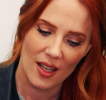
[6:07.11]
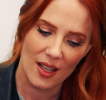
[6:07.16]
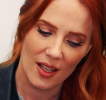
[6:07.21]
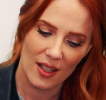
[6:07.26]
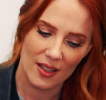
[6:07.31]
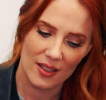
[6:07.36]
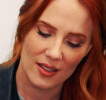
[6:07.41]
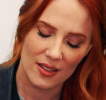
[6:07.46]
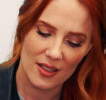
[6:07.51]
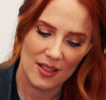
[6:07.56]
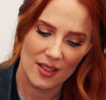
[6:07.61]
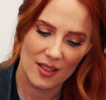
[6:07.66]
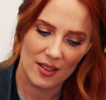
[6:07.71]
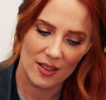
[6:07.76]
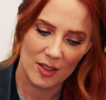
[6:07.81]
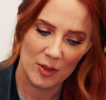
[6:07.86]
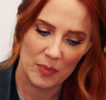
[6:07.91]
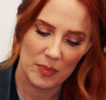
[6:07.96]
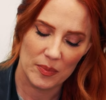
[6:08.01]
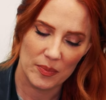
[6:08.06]
and
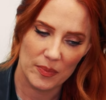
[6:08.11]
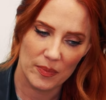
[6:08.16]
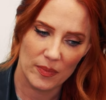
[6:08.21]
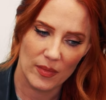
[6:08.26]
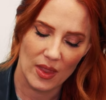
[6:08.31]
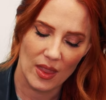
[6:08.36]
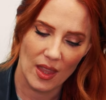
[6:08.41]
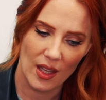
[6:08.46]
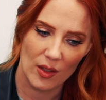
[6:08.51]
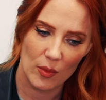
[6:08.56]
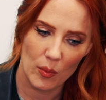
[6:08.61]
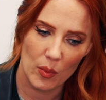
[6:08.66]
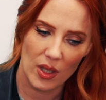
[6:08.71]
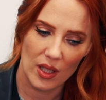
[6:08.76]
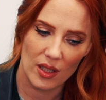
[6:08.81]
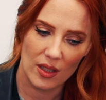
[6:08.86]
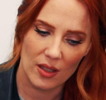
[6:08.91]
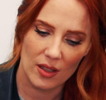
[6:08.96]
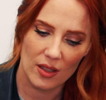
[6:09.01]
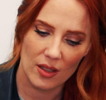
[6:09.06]
um, then
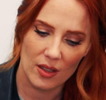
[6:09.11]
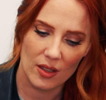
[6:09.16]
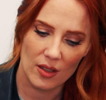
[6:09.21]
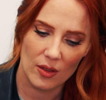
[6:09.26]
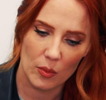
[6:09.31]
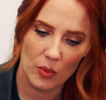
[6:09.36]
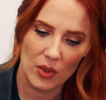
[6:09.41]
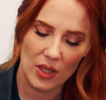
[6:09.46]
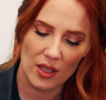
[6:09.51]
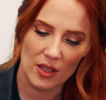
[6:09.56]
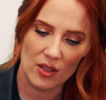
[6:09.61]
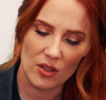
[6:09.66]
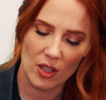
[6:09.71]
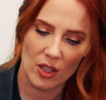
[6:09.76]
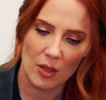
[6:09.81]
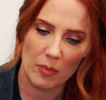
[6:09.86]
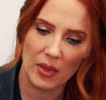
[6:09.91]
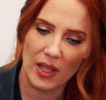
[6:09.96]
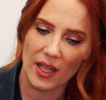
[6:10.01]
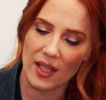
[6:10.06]
when we
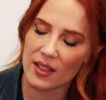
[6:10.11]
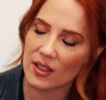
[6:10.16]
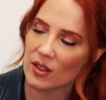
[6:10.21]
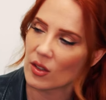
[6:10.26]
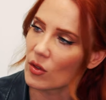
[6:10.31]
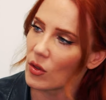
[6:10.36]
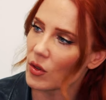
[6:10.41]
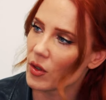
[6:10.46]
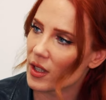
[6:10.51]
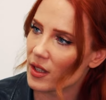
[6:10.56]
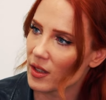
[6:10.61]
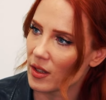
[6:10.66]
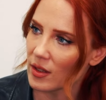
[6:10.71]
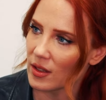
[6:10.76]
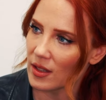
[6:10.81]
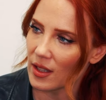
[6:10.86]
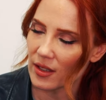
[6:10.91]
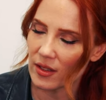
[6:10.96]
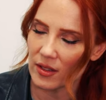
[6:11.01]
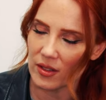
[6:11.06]
started planning the tour, and
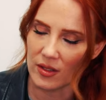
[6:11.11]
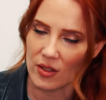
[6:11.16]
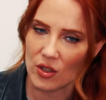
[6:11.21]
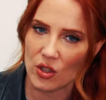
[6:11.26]
then, then,